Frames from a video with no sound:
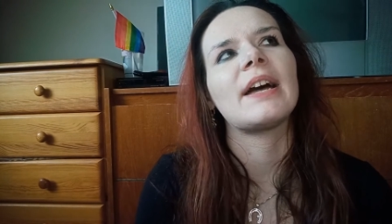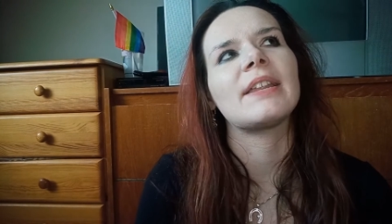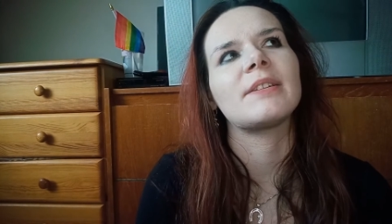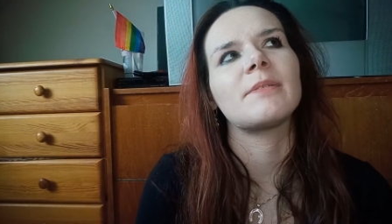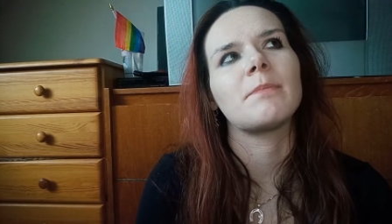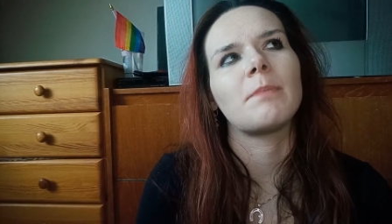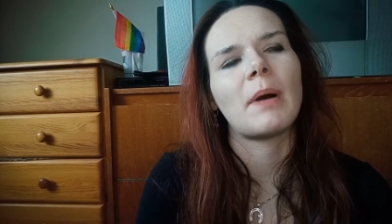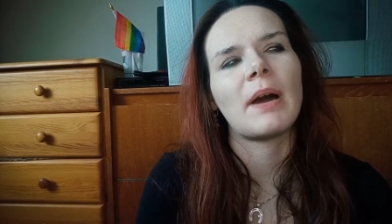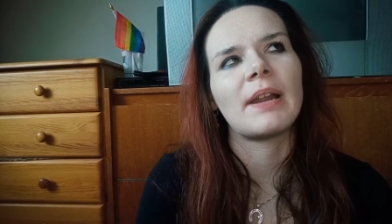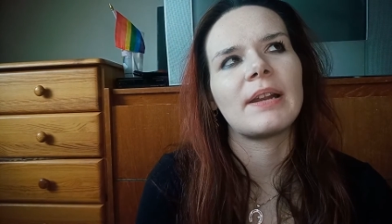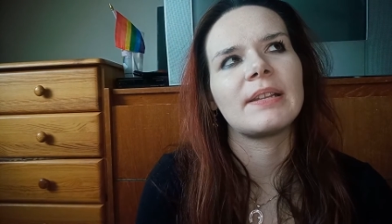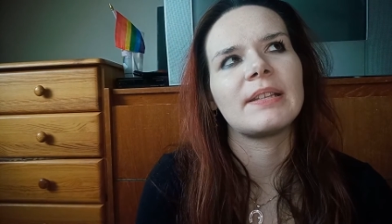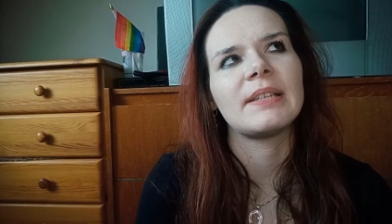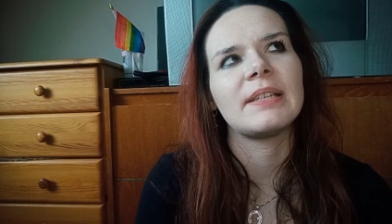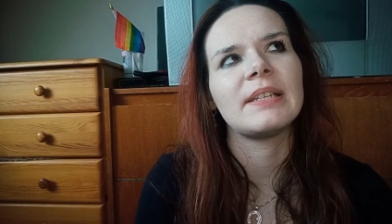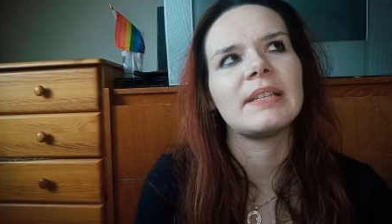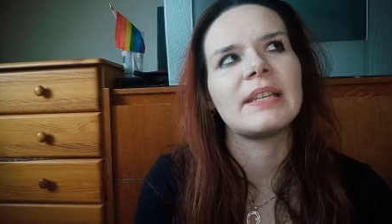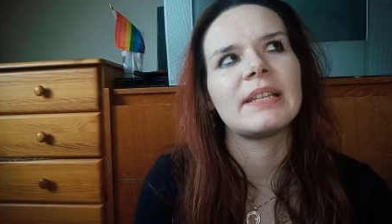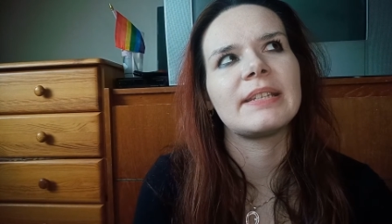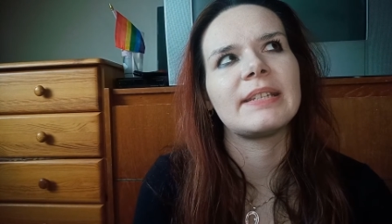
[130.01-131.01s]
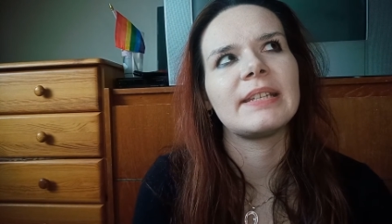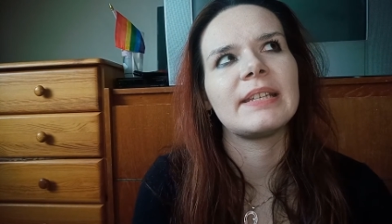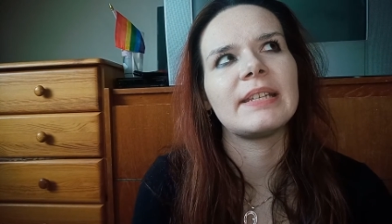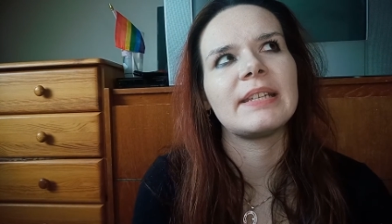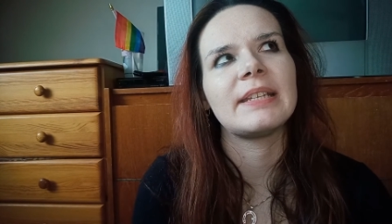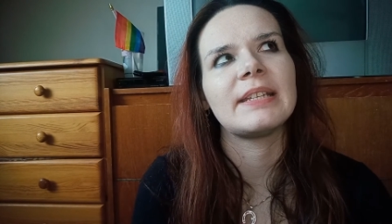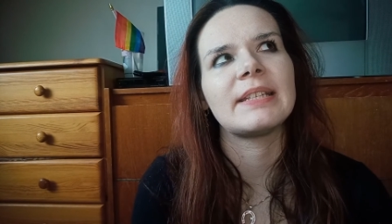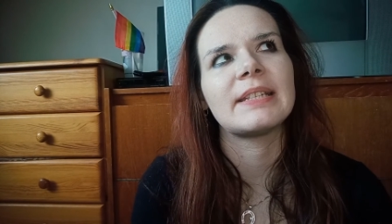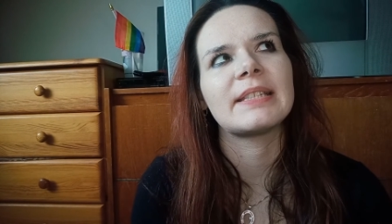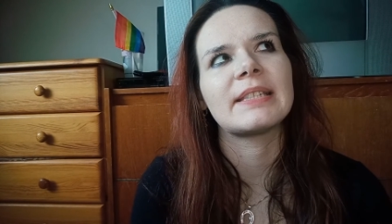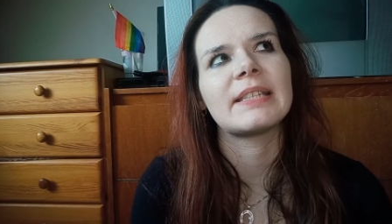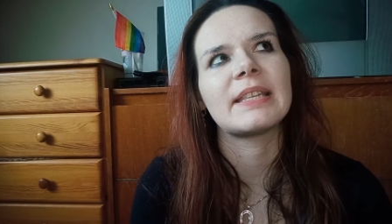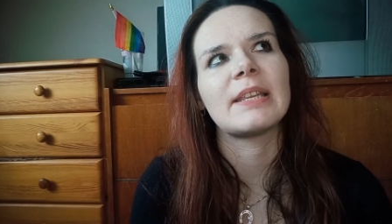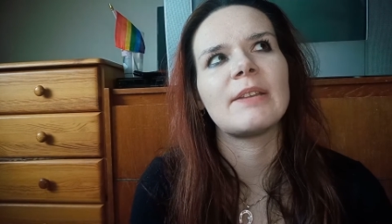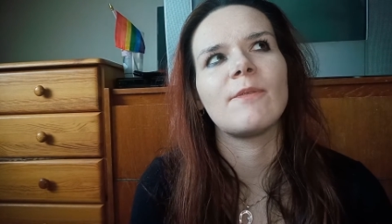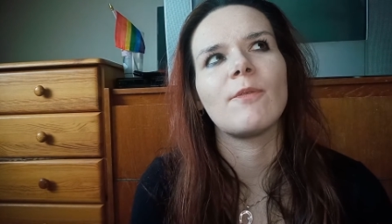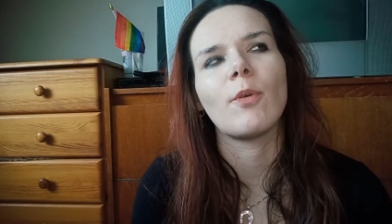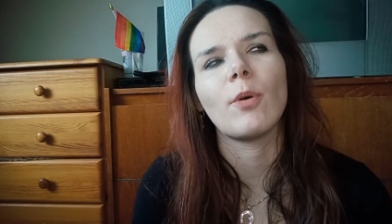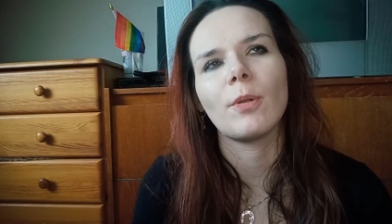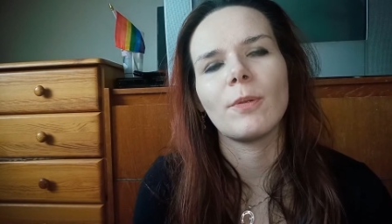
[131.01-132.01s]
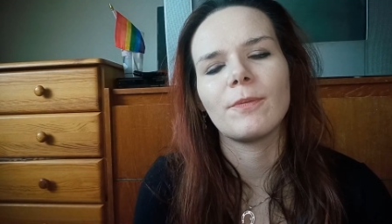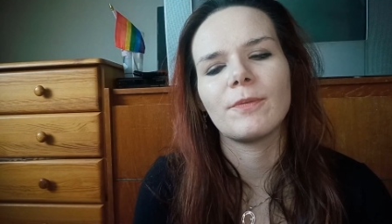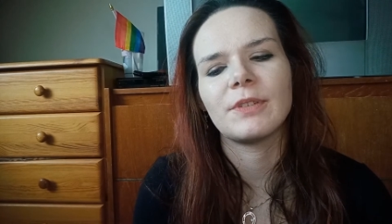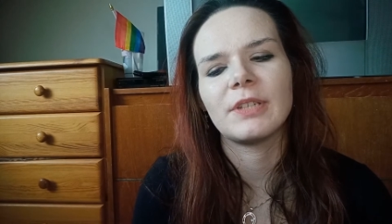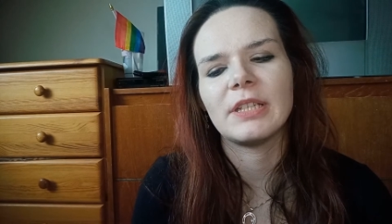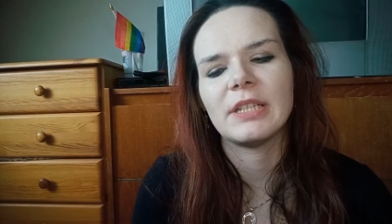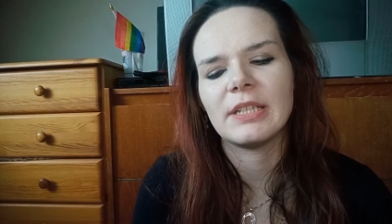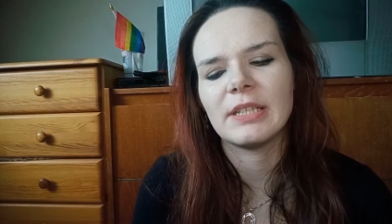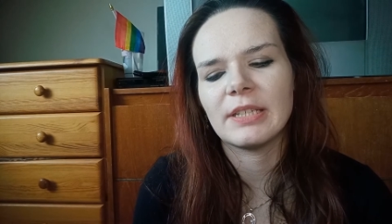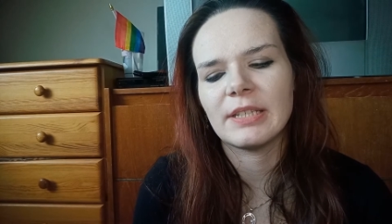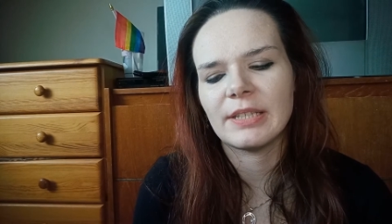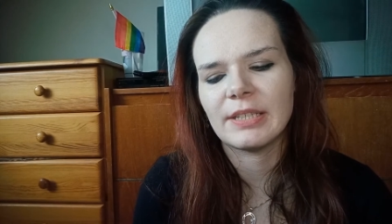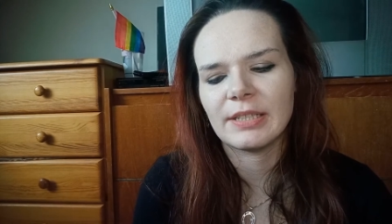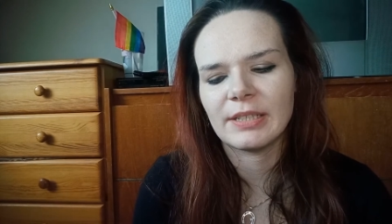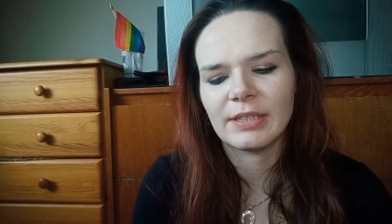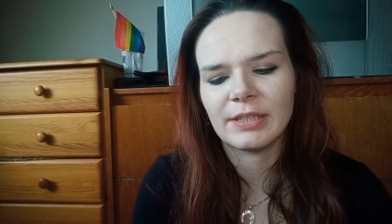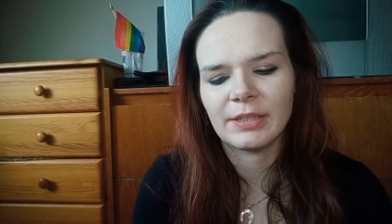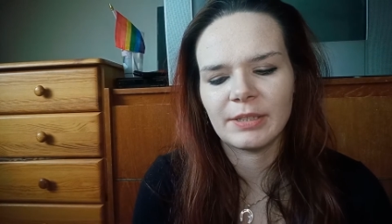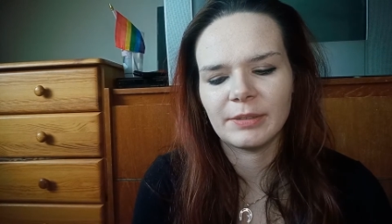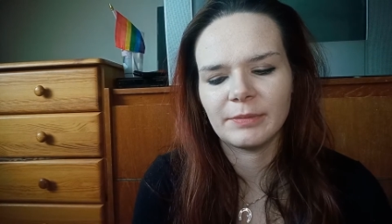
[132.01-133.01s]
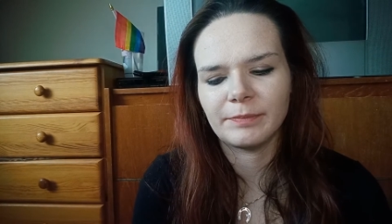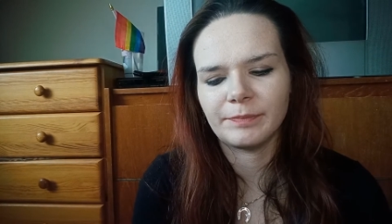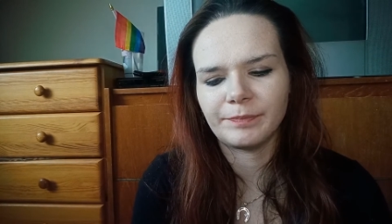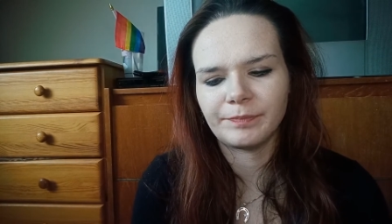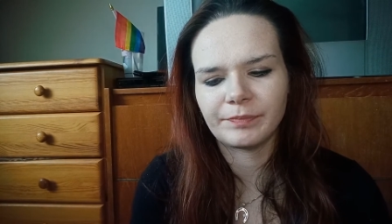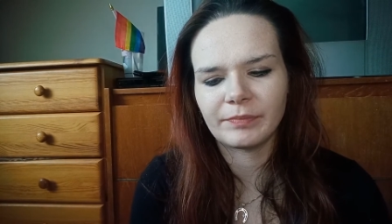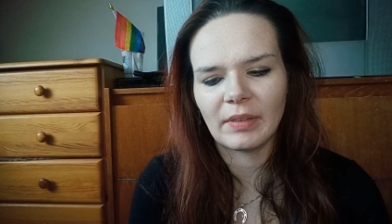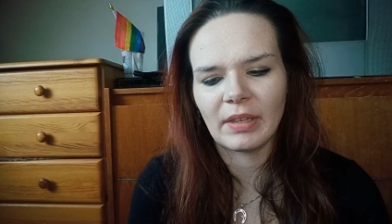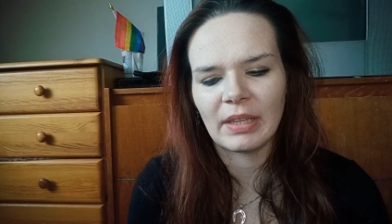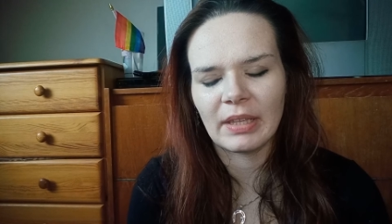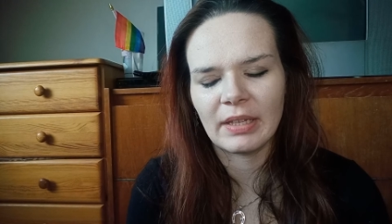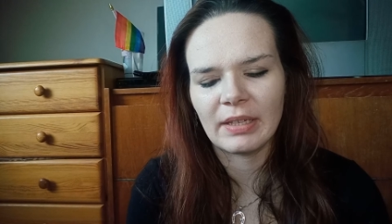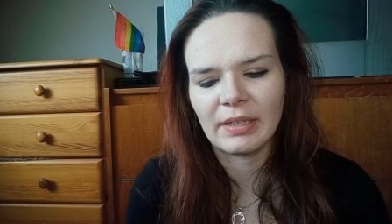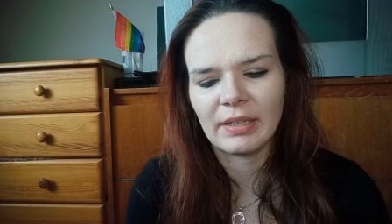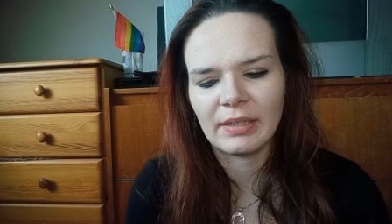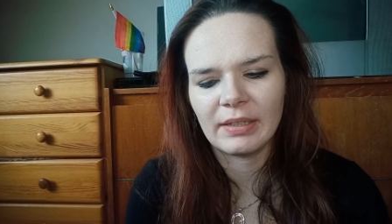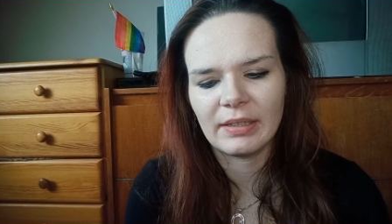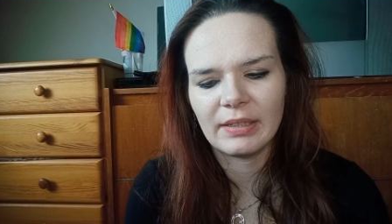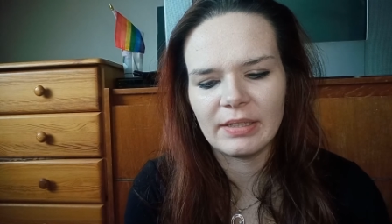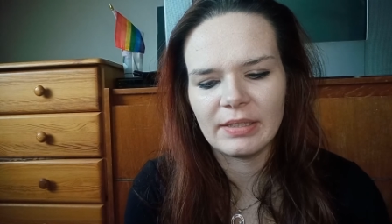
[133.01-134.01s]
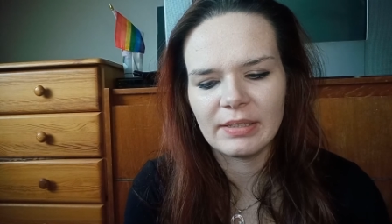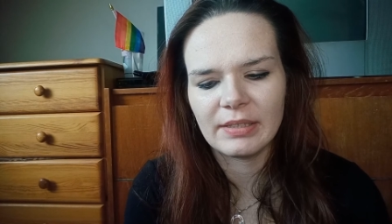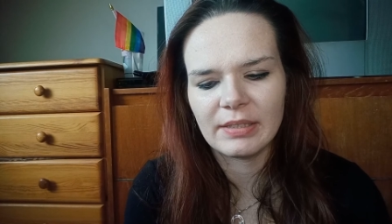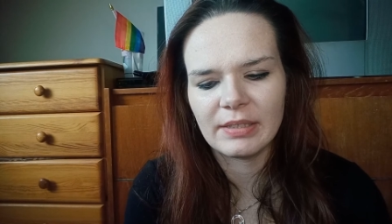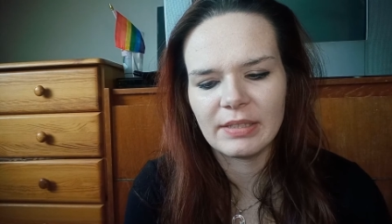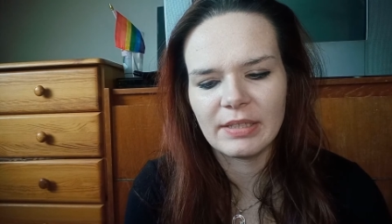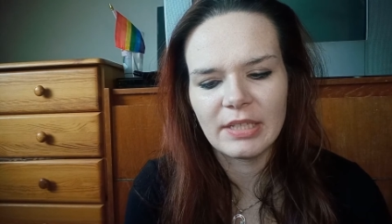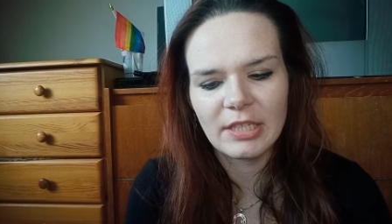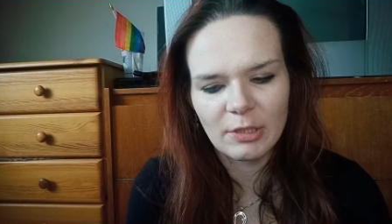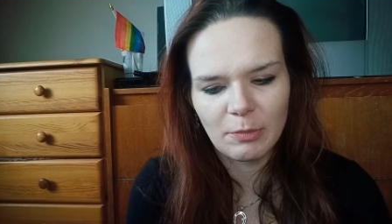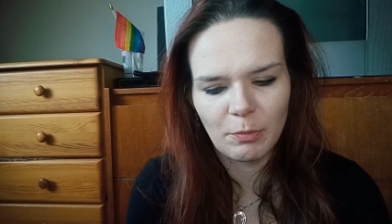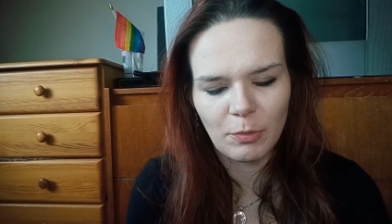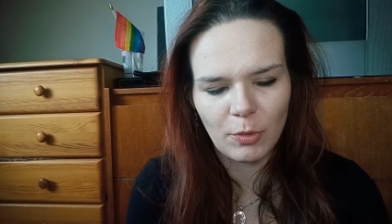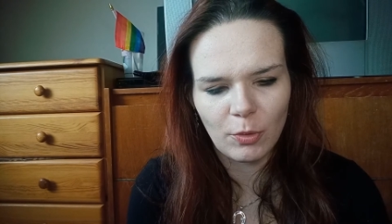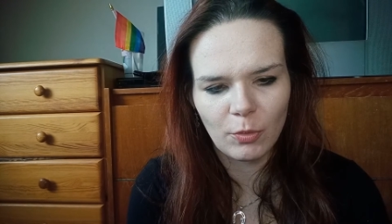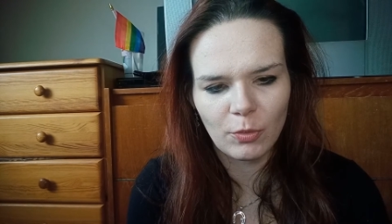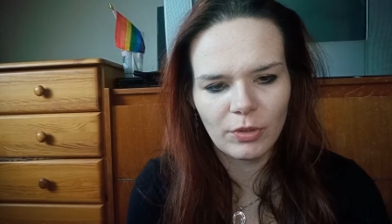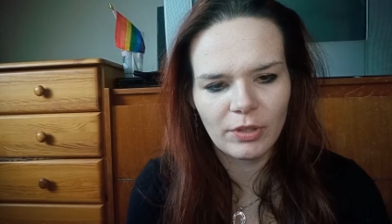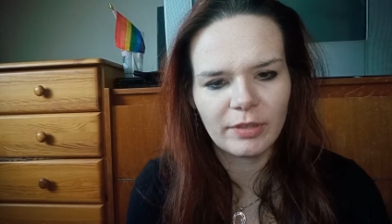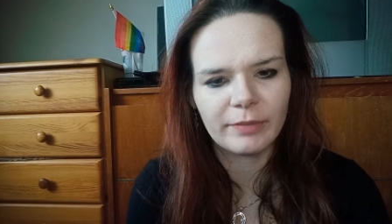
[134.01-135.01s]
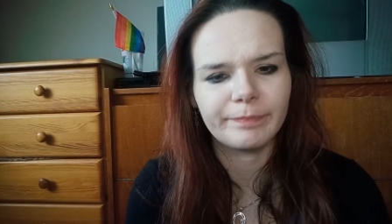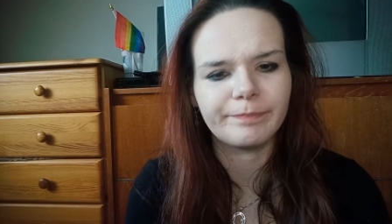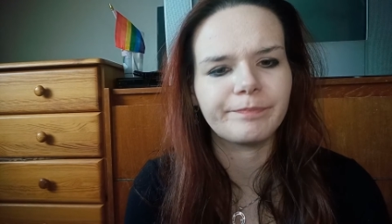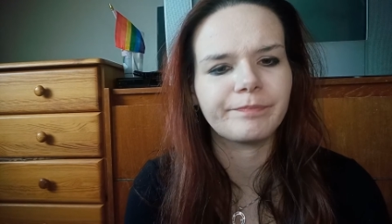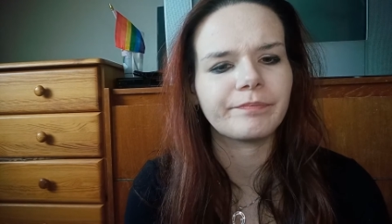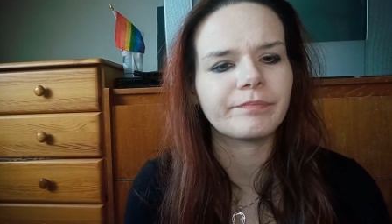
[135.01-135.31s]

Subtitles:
other party that is involved in the dispute.